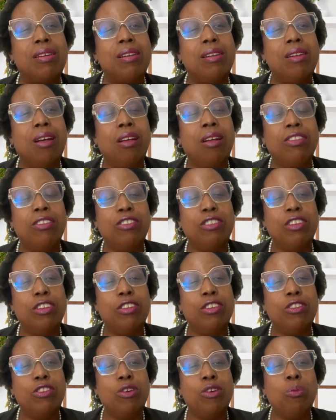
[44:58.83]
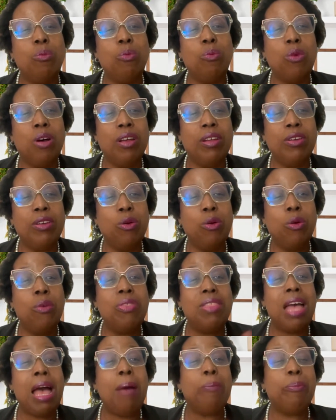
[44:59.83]
lost someone, or
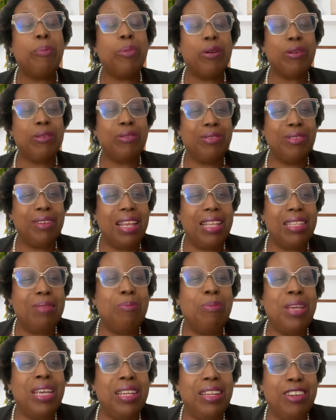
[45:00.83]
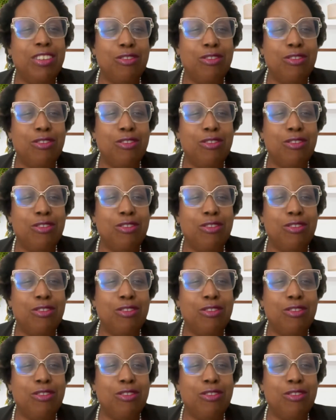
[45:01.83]
that person has made a